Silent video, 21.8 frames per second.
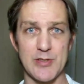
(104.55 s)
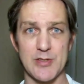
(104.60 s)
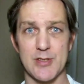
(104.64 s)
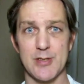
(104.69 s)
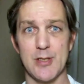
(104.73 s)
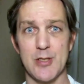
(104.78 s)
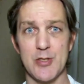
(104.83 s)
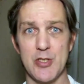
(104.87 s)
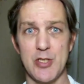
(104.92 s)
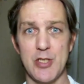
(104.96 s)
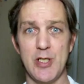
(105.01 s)

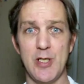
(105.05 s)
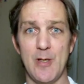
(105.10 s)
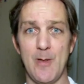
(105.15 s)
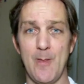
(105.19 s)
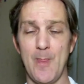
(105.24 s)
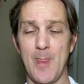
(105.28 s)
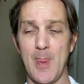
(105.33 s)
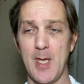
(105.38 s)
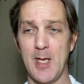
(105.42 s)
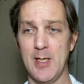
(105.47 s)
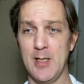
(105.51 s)
slushy.
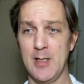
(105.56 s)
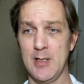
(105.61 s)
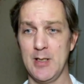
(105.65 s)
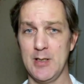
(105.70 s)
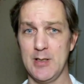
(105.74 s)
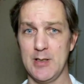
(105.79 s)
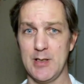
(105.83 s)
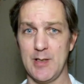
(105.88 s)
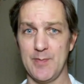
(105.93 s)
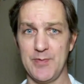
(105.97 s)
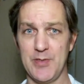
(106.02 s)

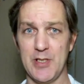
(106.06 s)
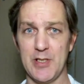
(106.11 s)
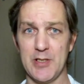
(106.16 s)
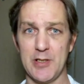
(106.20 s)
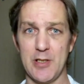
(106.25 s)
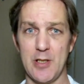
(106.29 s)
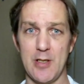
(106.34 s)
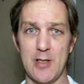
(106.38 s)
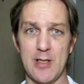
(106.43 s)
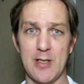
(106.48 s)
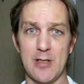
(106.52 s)
I've
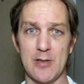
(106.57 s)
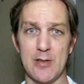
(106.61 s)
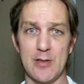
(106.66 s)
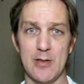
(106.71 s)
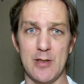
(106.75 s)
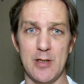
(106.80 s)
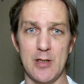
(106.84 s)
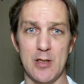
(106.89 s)
taken it out.